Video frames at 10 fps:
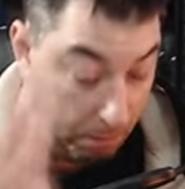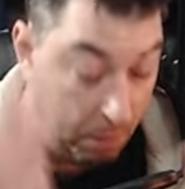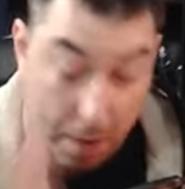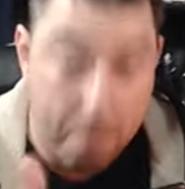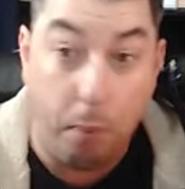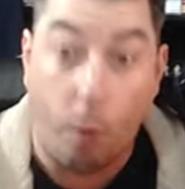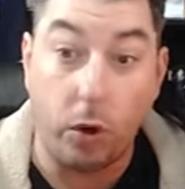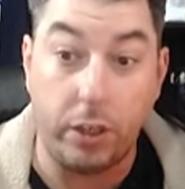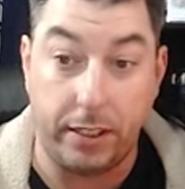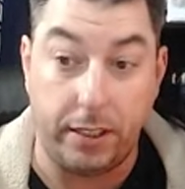
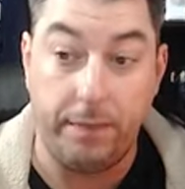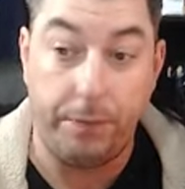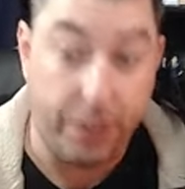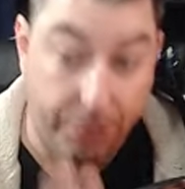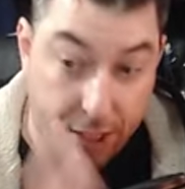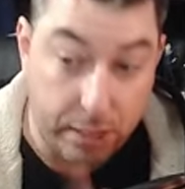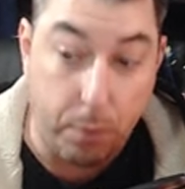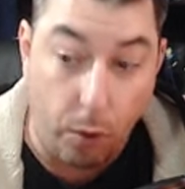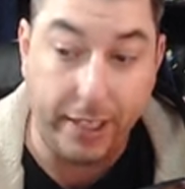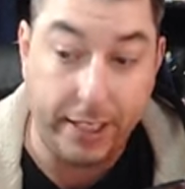important that this
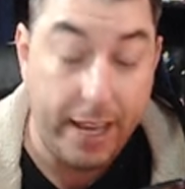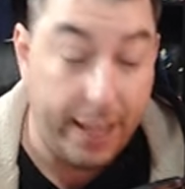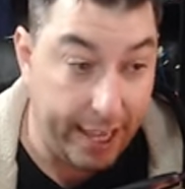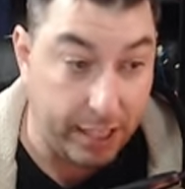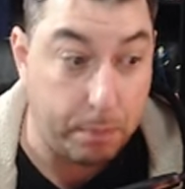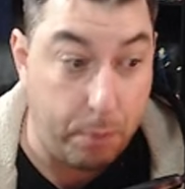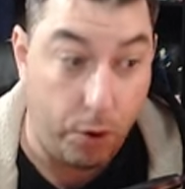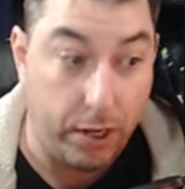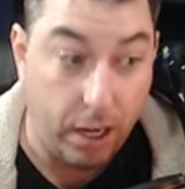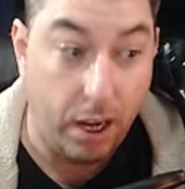point gets
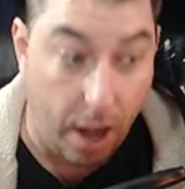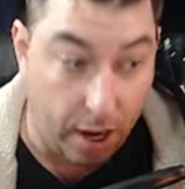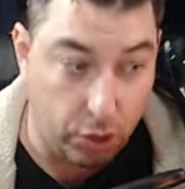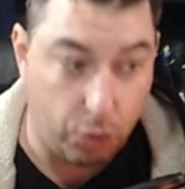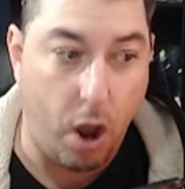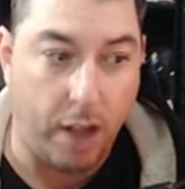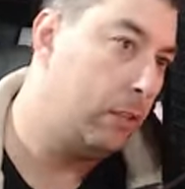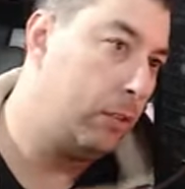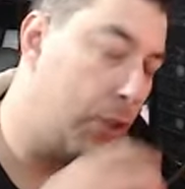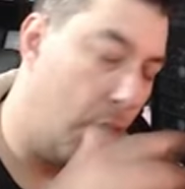put across.
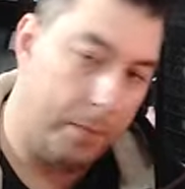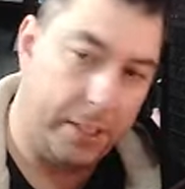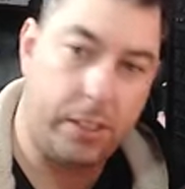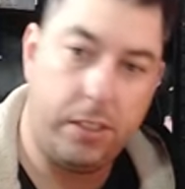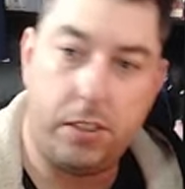Thomas's